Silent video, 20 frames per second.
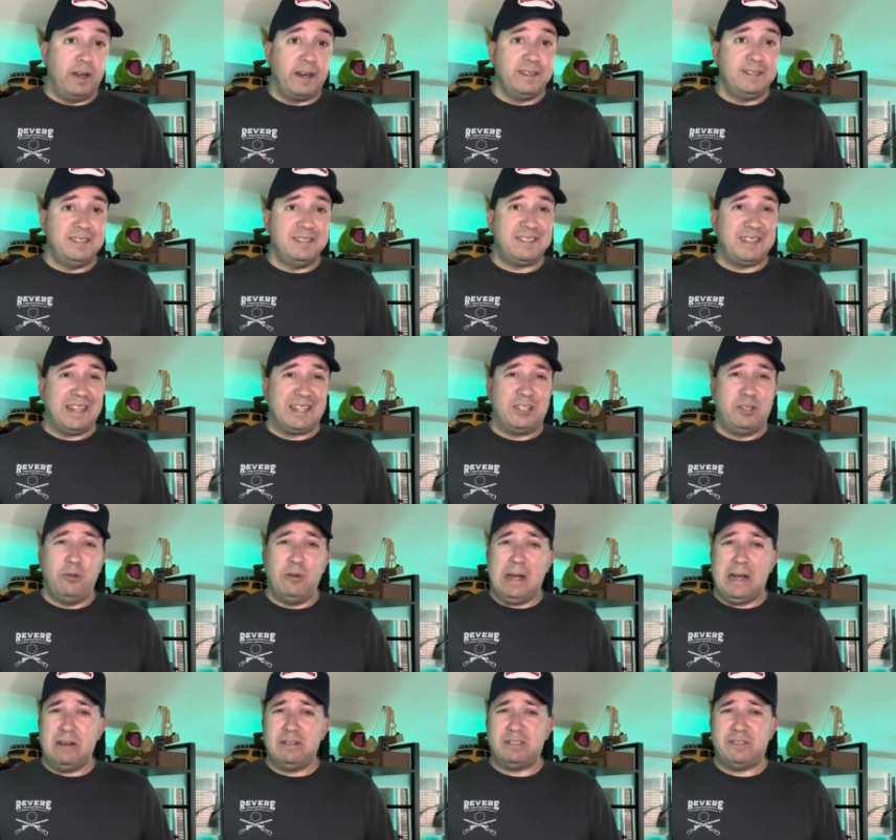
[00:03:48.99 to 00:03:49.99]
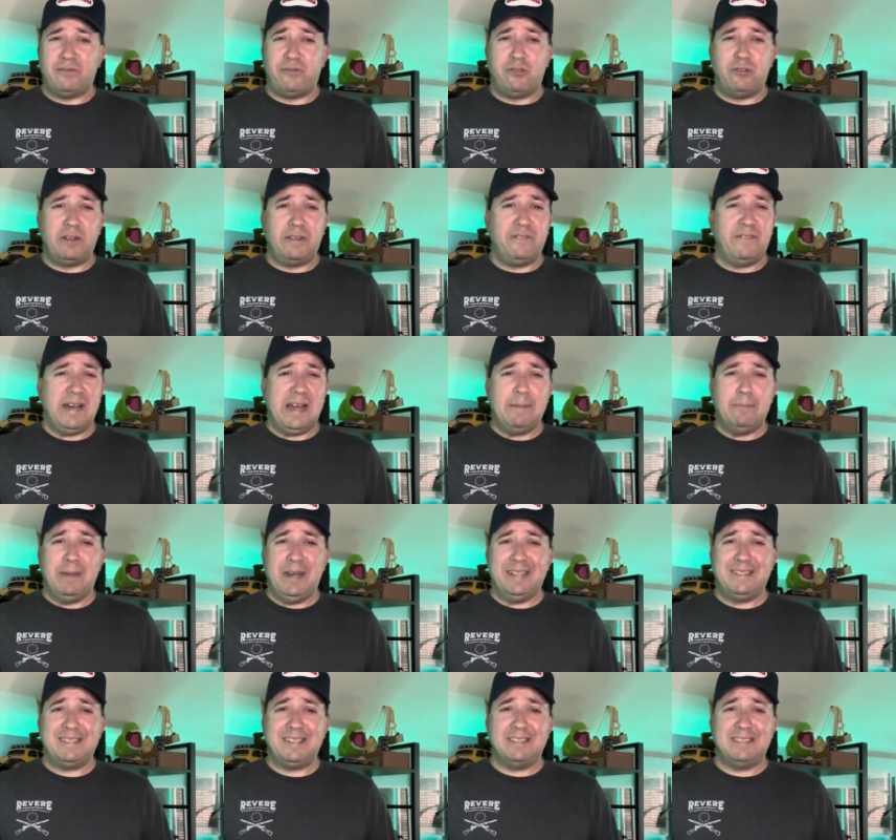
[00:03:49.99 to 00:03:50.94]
This is like 2 hours and 45 minutes.